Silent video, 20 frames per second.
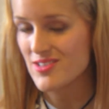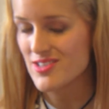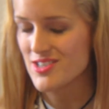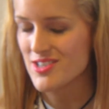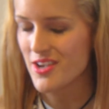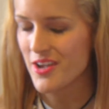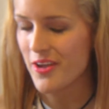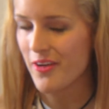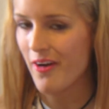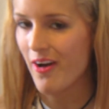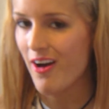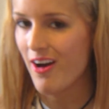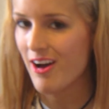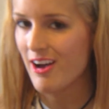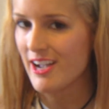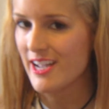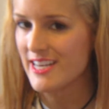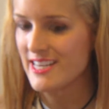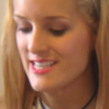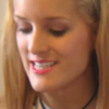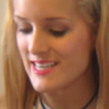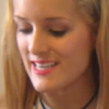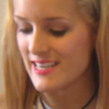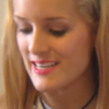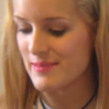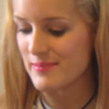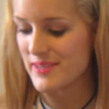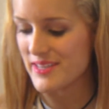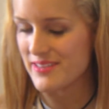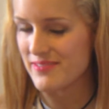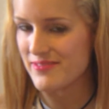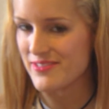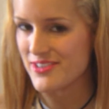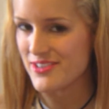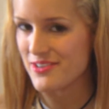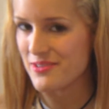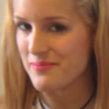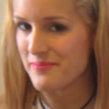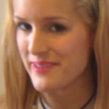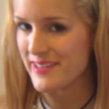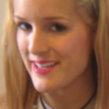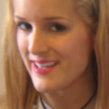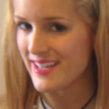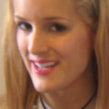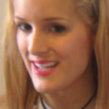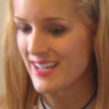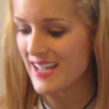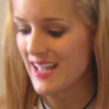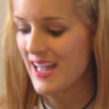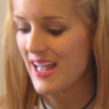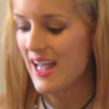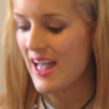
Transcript: so I did a little bit of shopping